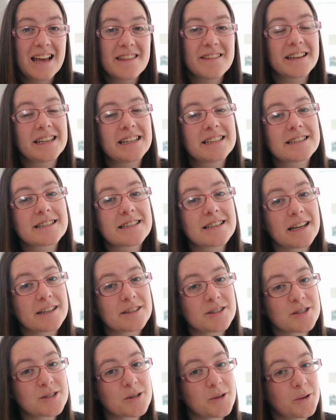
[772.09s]
They needed to
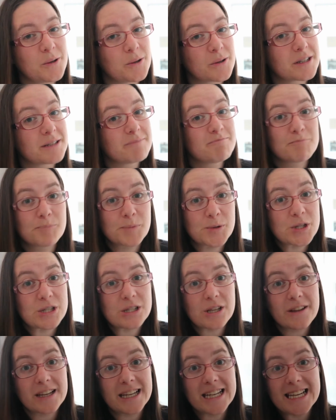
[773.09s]
learn to talk,
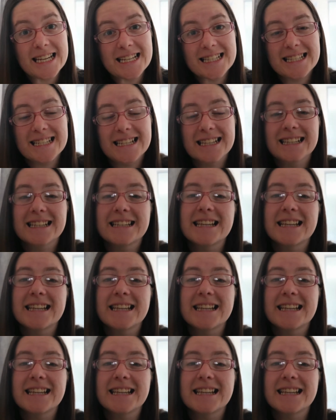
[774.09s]
so they did.